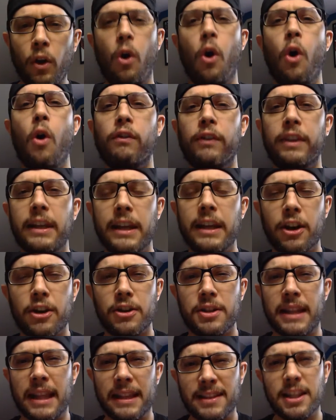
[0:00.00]
over the
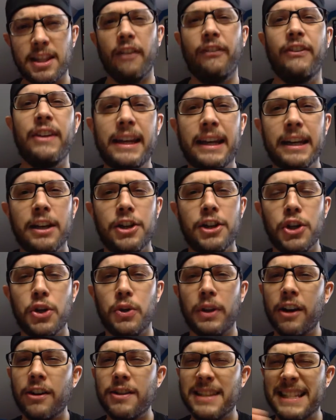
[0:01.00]
years and the stuff he can
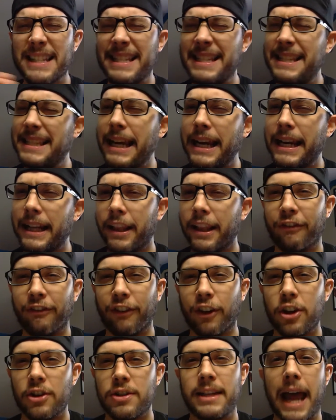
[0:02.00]
do. There's a scene in the
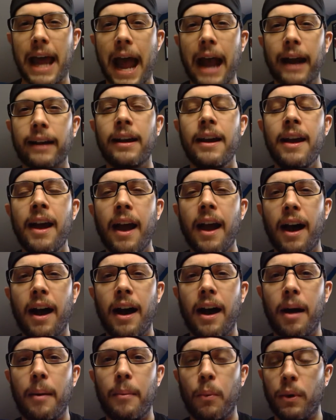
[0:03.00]
first act
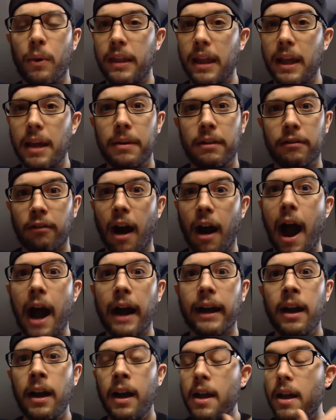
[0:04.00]
with him and
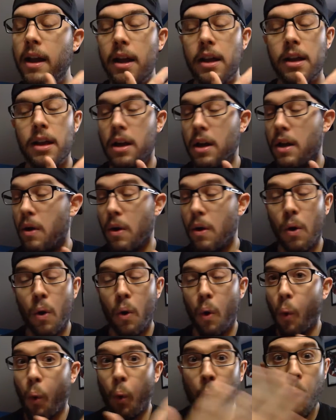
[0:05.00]
Rock.
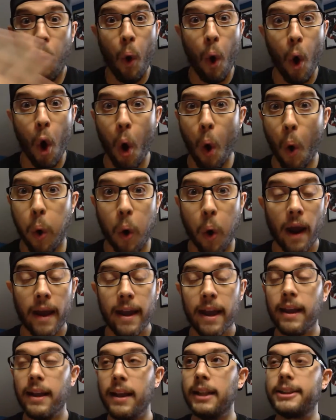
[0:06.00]
Woo!
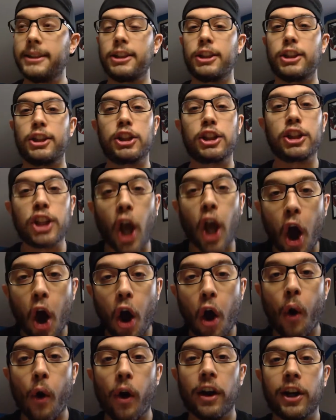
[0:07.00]
It's
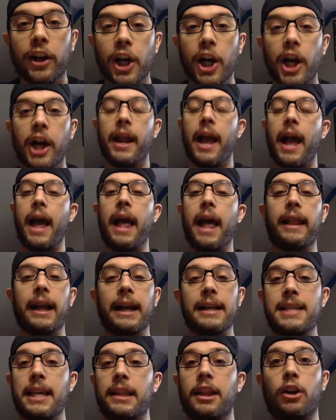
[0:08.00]
so good. And like
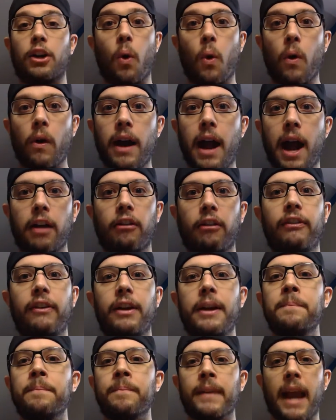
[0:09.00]
I said, the choreography